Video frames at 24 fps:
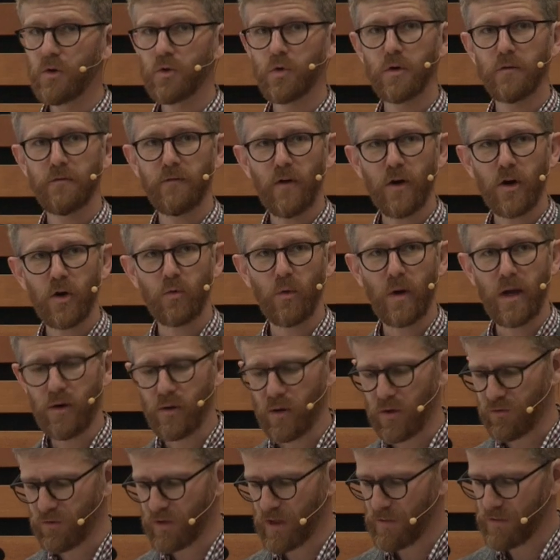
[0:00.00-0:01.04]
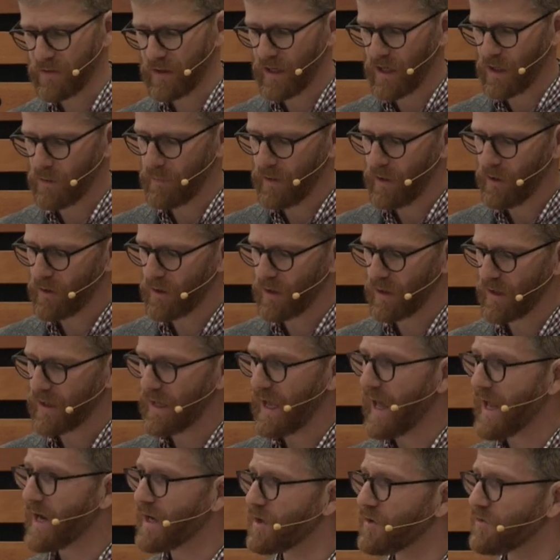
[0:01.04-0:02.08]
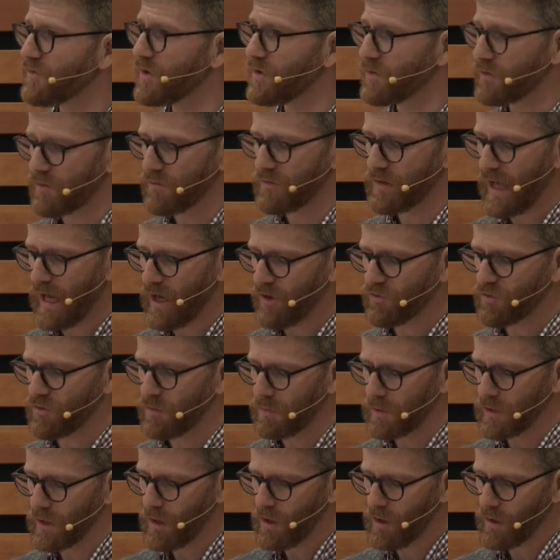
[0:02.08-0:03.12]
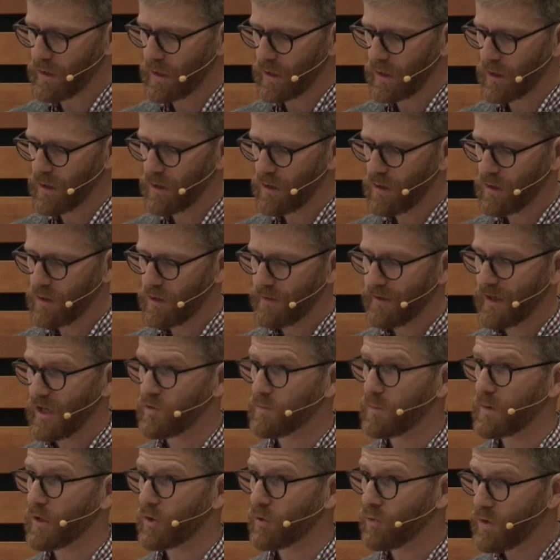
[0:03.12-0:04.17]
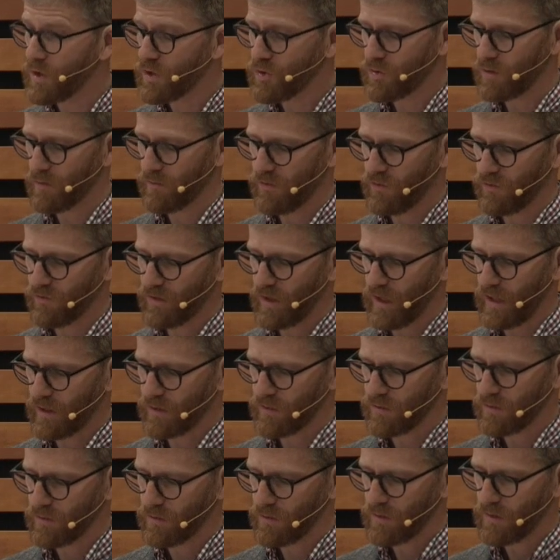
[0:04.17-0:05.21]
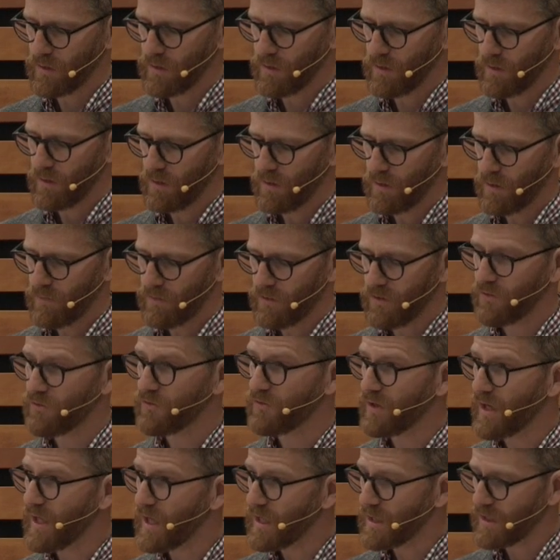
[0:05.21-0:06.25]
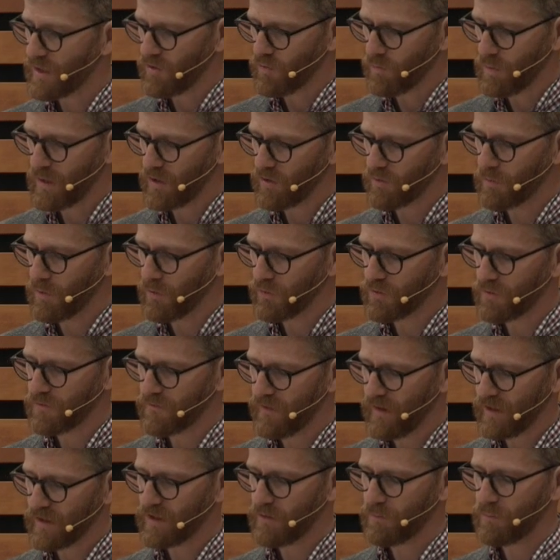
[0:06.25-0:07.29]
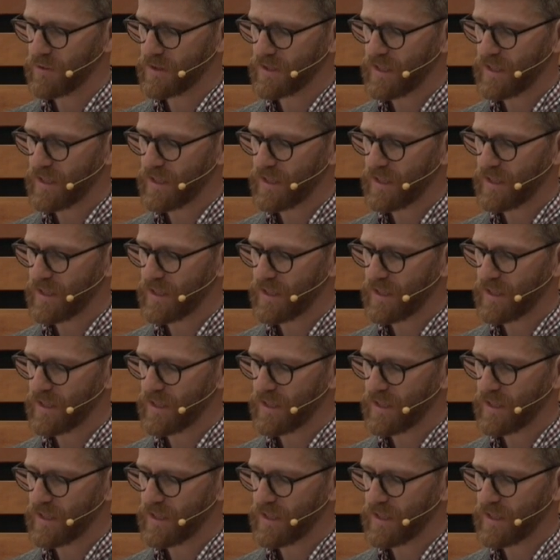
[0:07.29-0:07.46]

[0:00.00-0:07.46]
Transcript: To a far greater extent than in America, Canada's sense of national belonging has been a creature of the state. The state has been its most effective